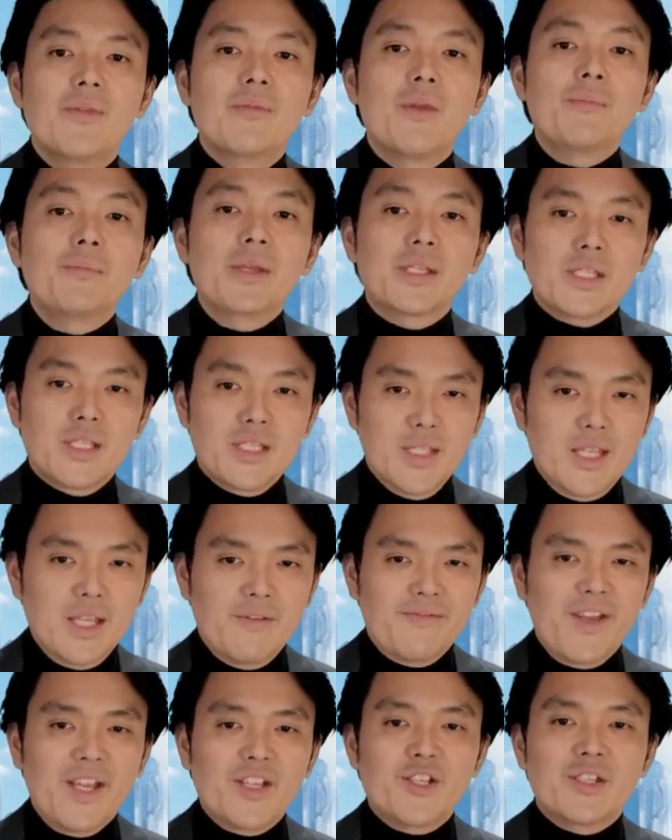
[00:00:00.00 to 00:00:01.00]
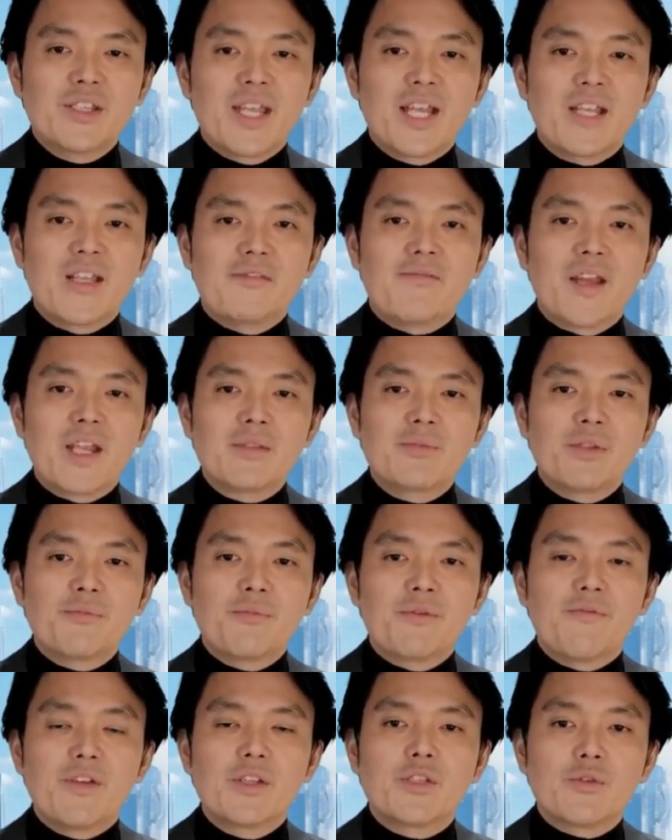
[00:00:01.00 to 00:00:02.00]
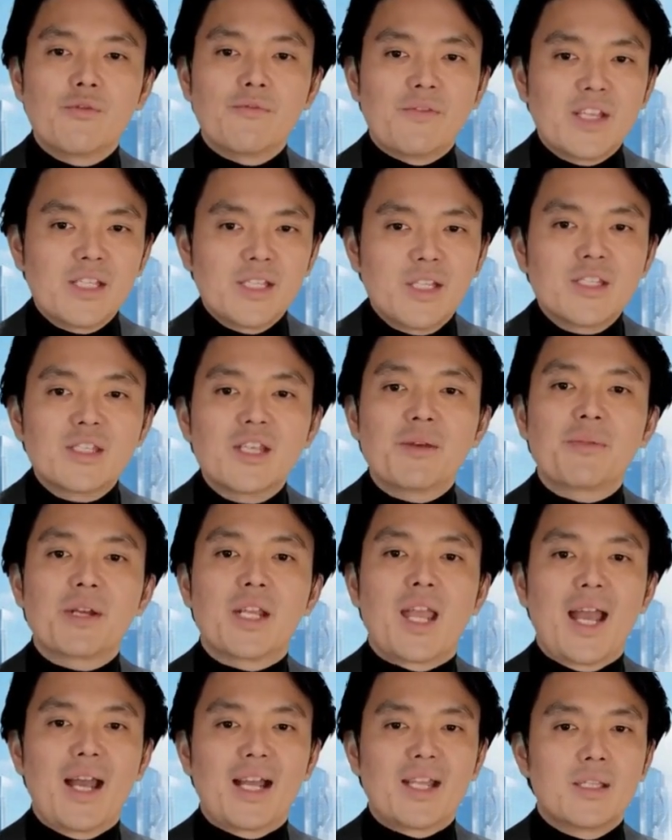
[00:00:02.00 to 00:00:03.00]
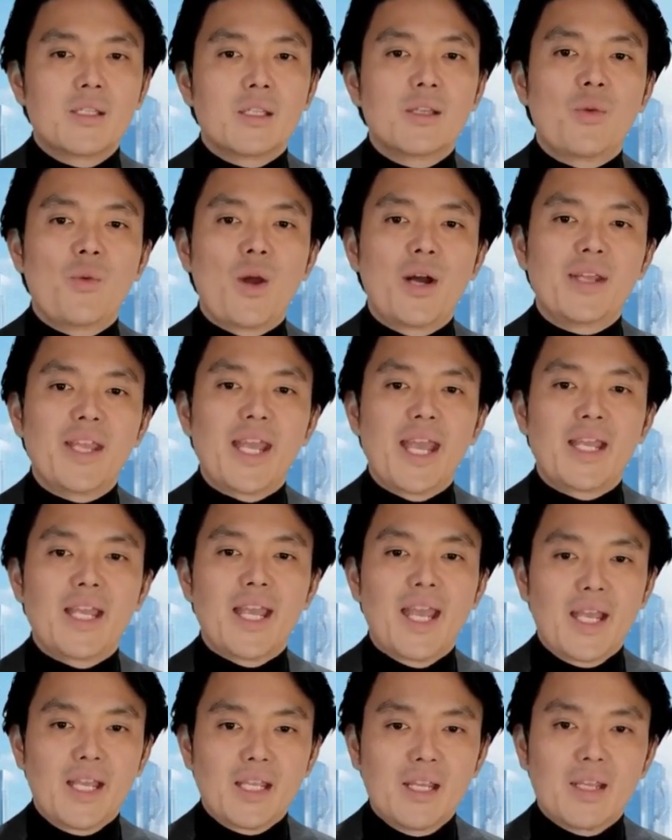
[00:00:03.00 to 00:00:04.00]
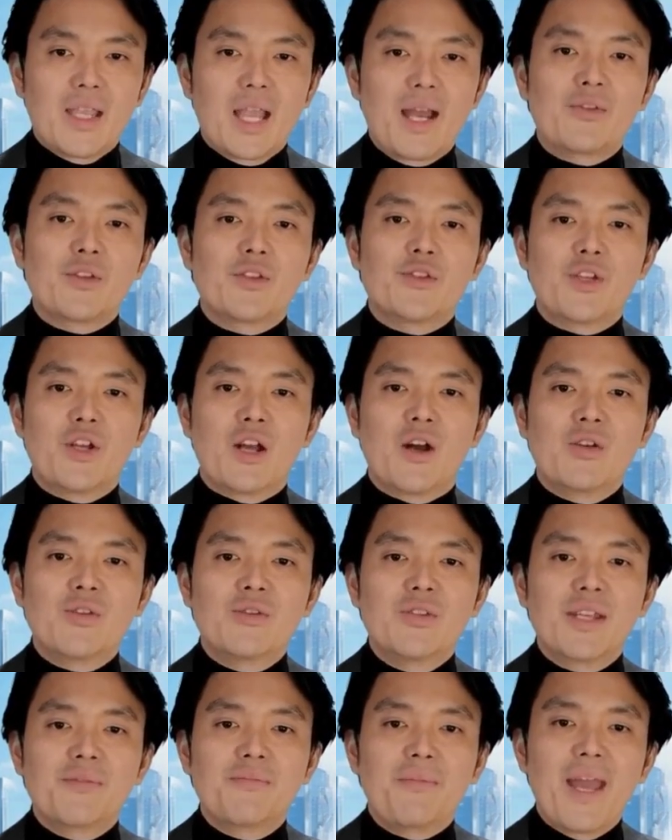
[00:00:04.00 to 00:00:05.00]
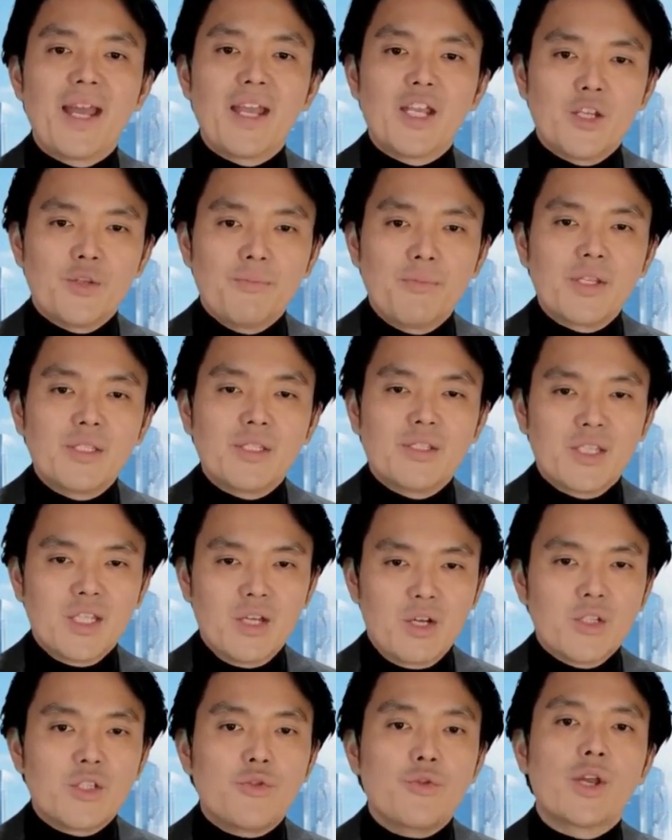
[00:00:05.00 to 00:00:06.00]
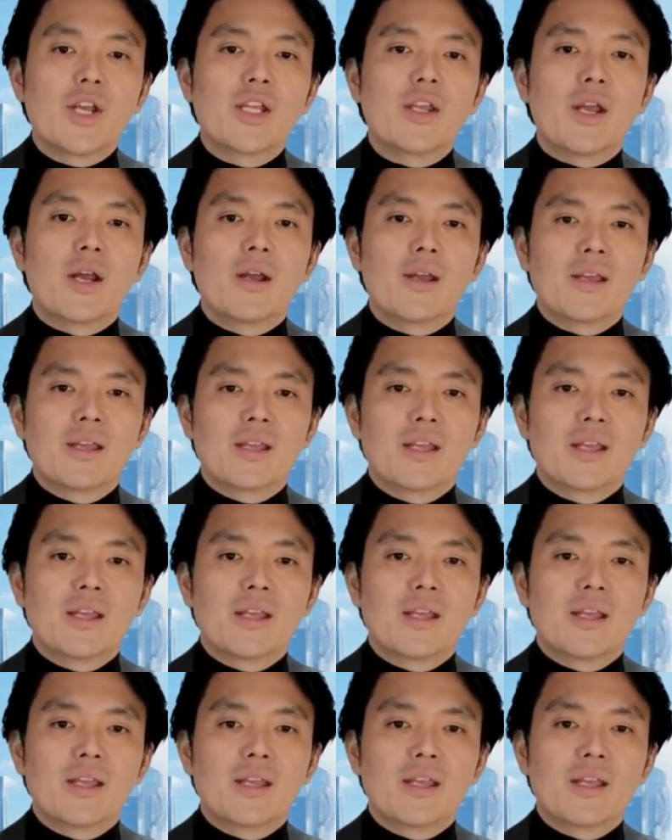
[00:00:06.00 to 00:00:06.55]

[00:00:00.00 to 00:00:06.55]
The Business Innovation and Investment Provisional Visa subclass 188 allows you to own and manage a business in Australia,